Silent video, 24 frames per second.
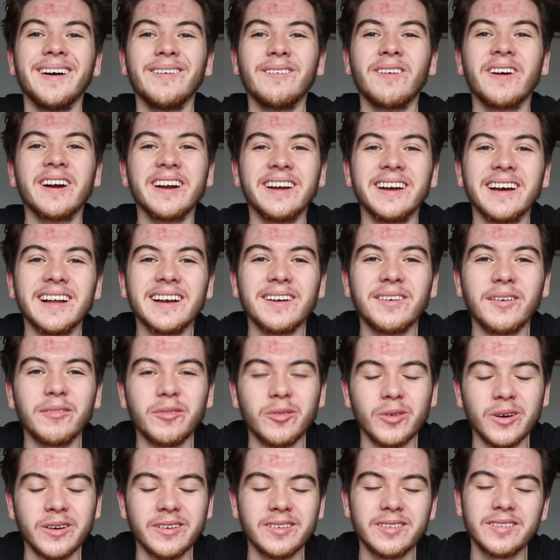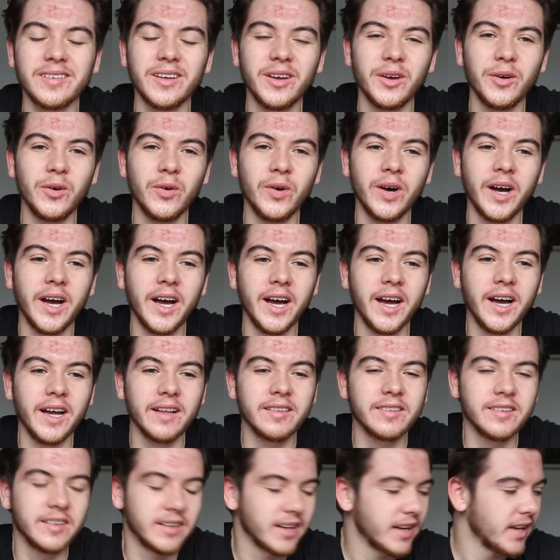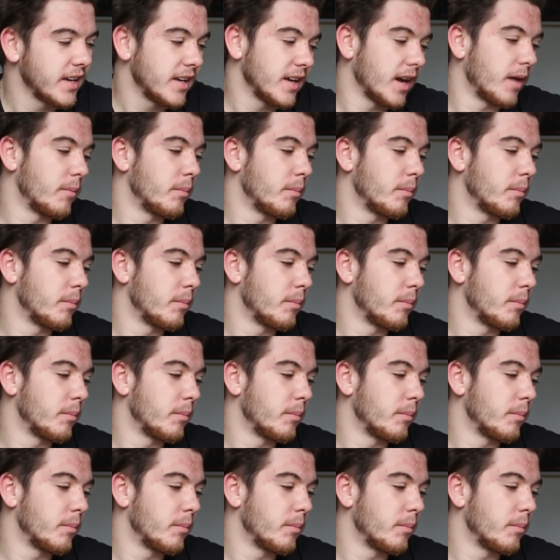Right, hello everyone. So today